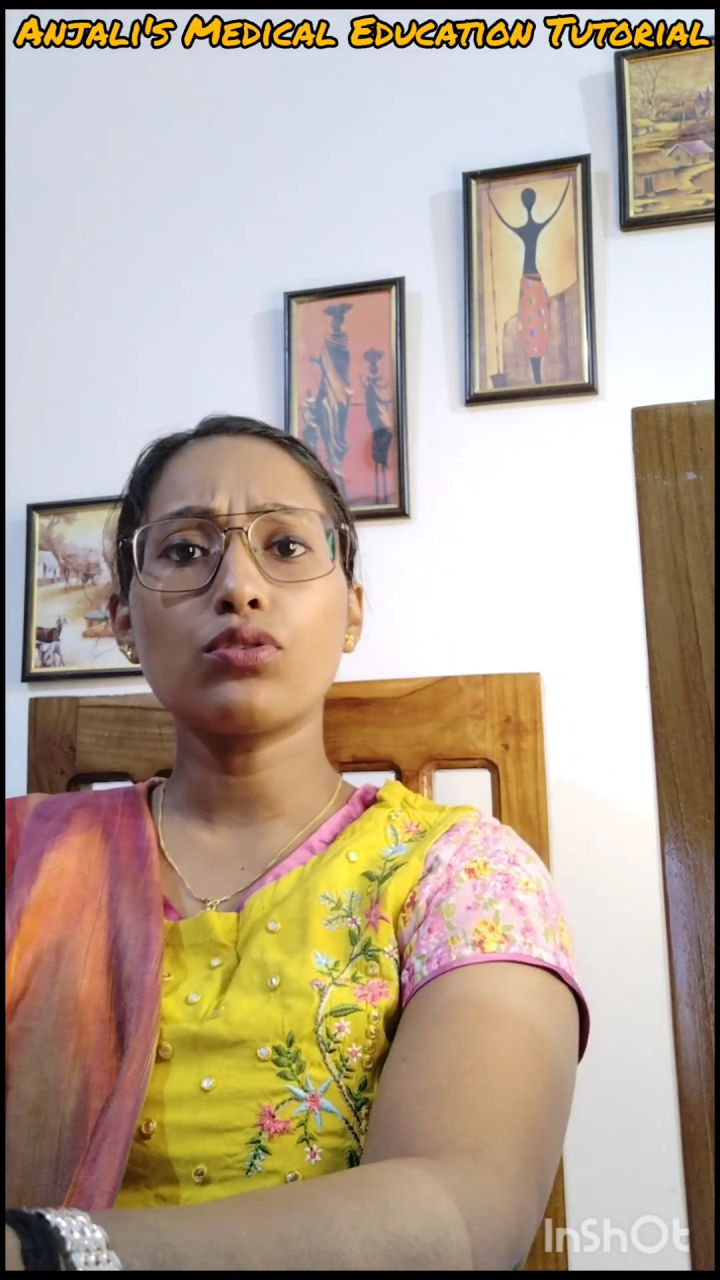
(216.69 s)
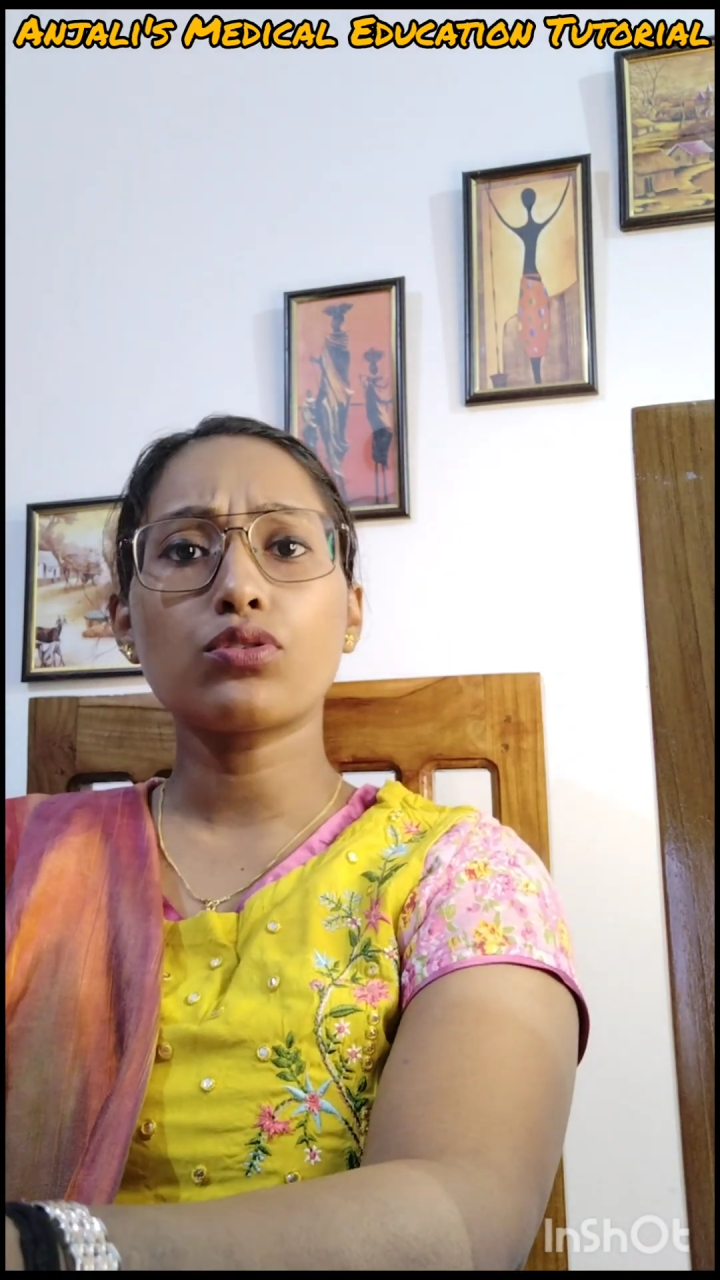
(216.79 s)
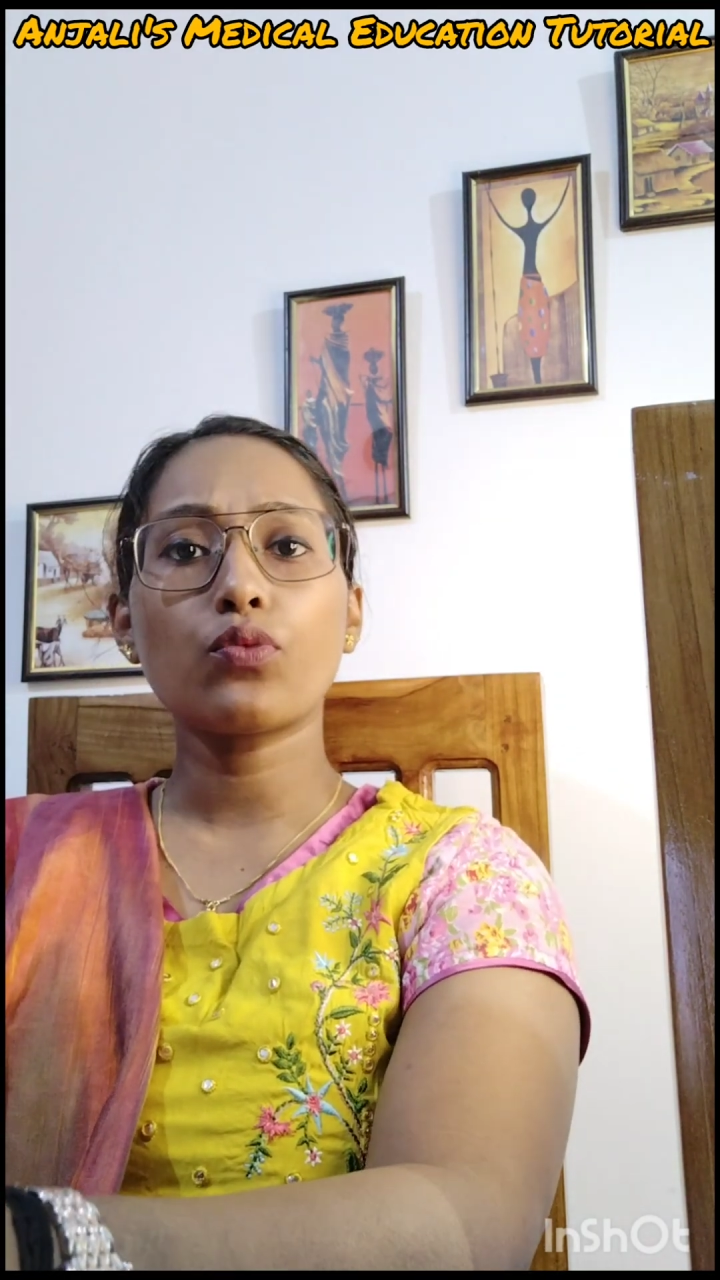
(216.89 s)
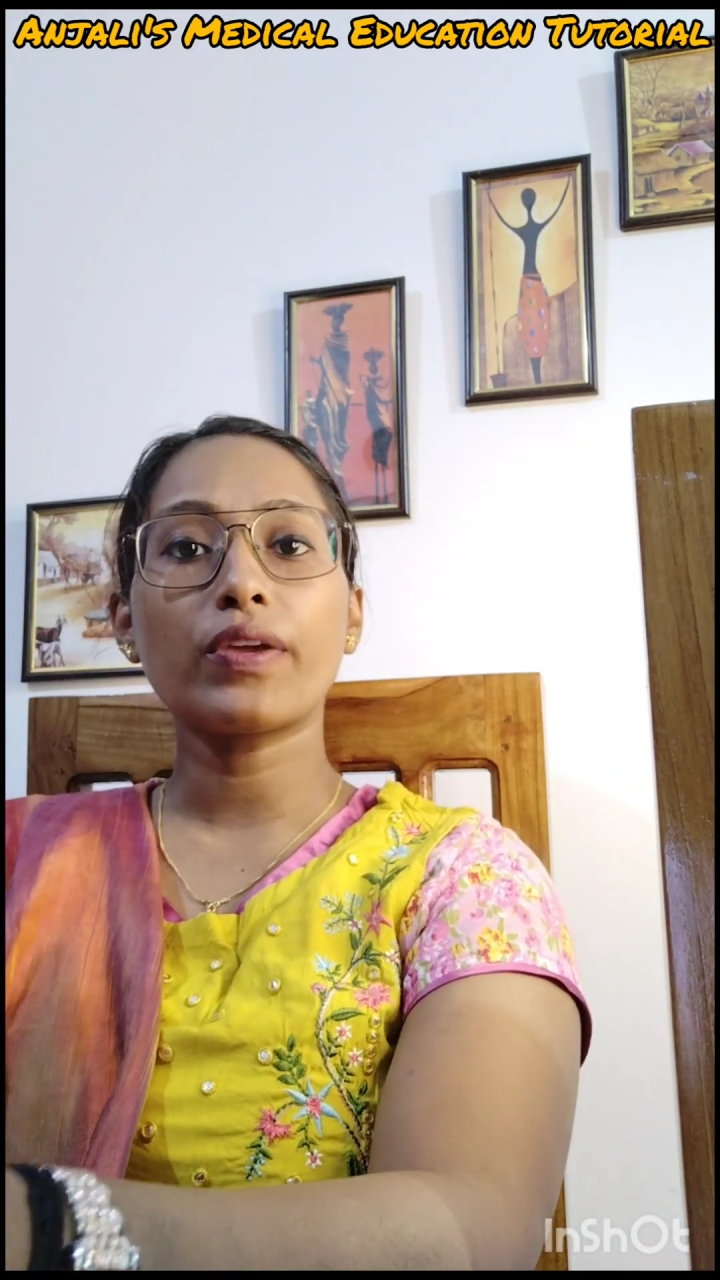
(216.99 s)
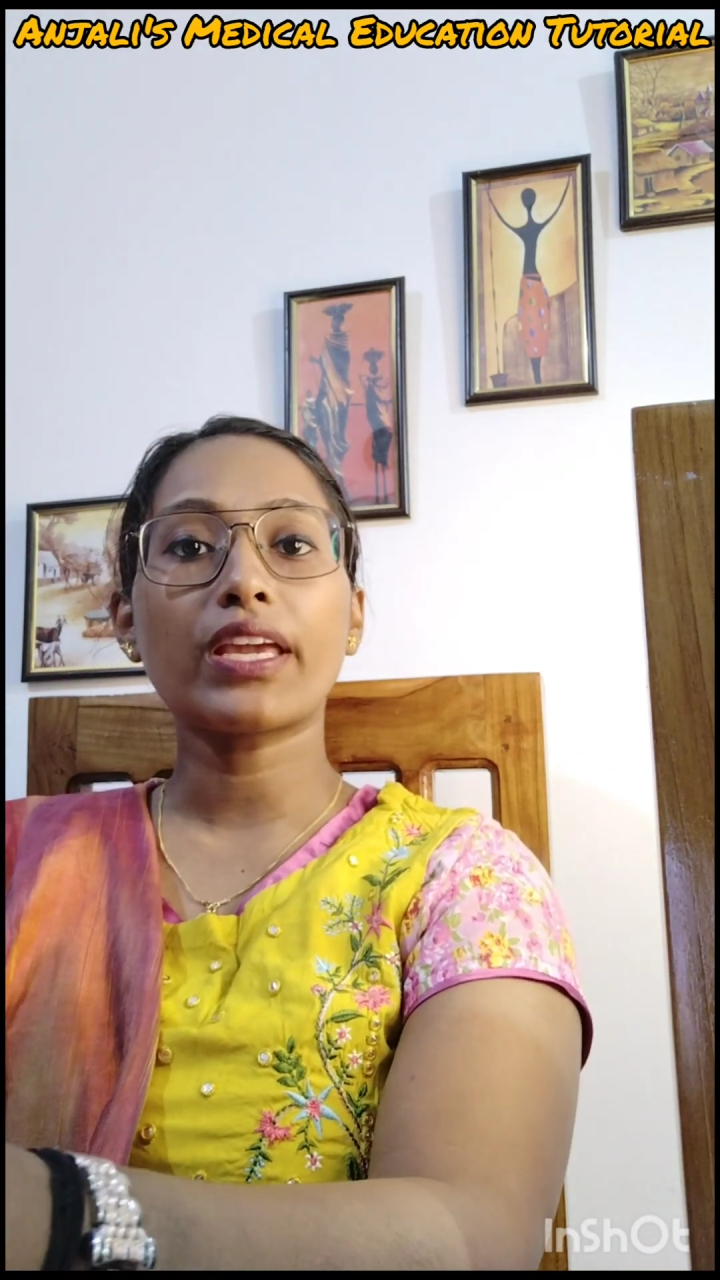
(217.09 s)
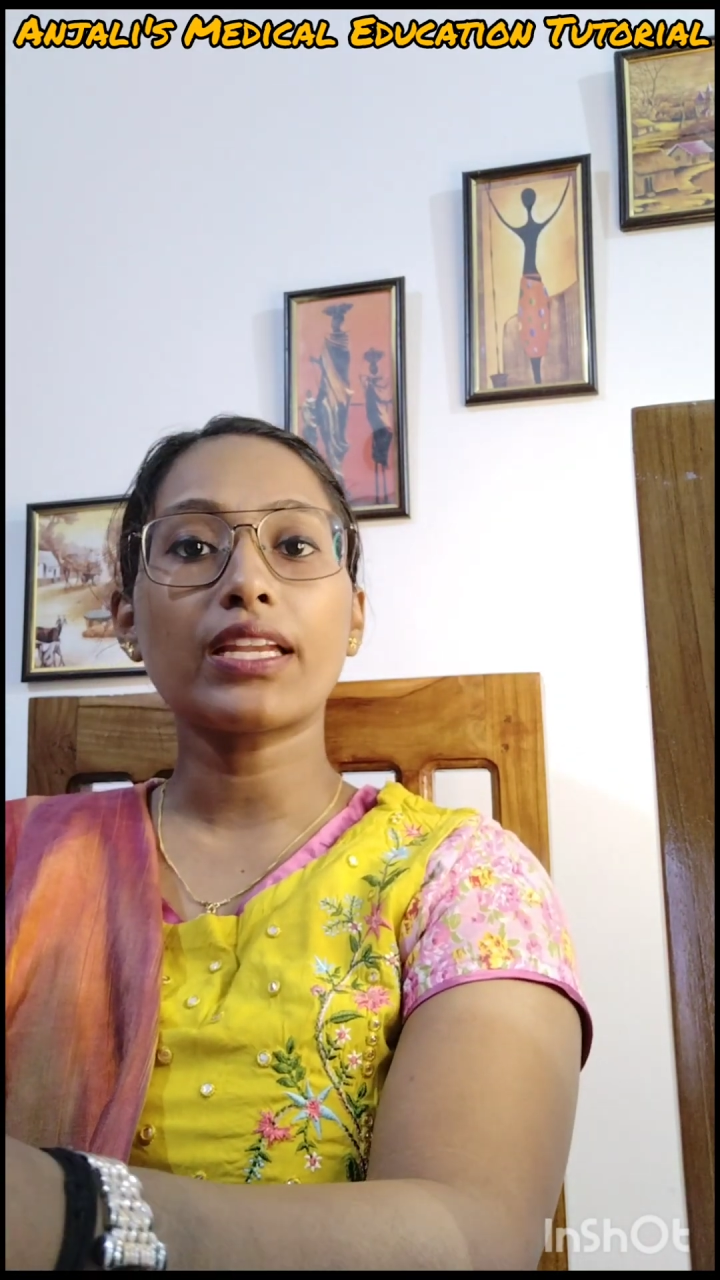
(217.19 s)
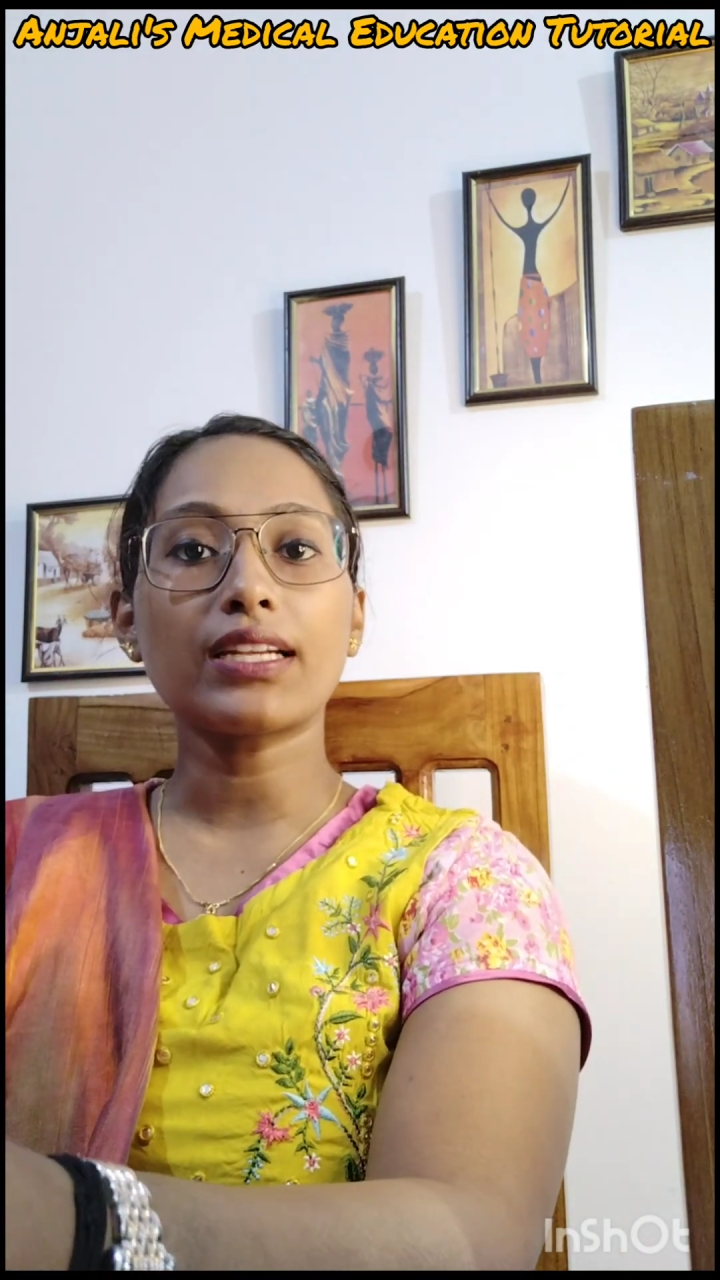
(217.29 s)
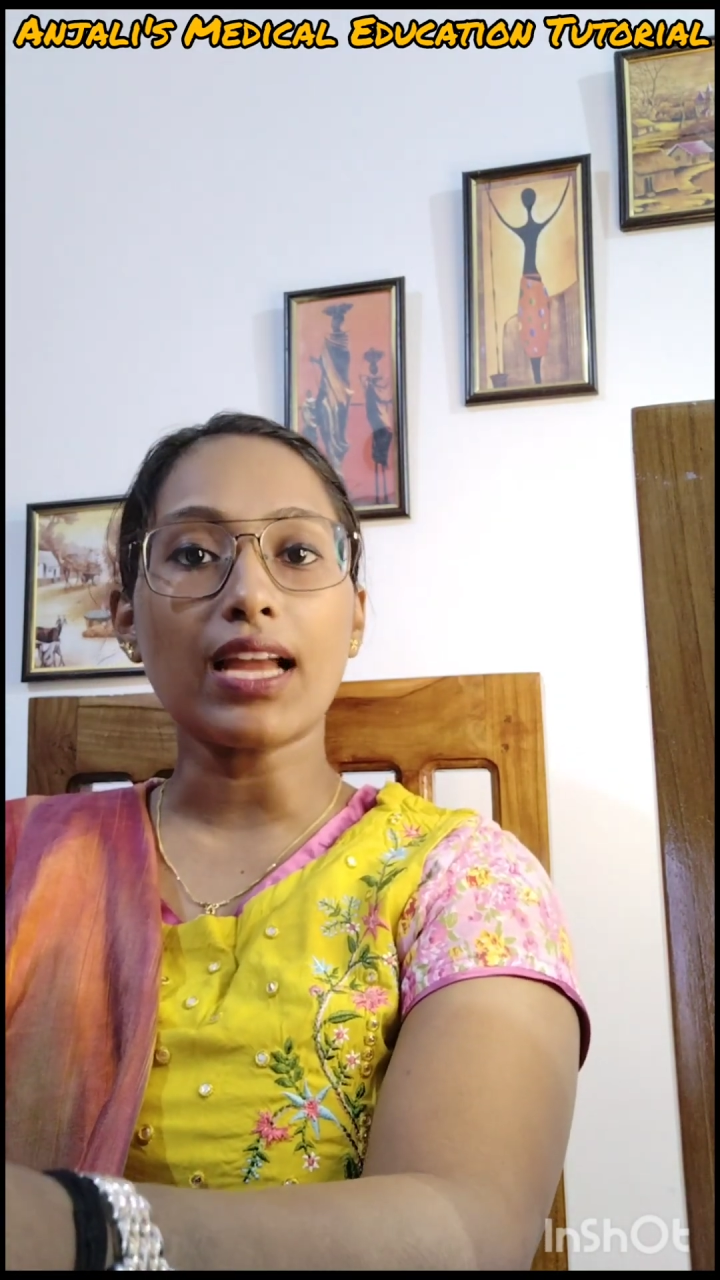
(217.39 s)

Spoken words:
also we can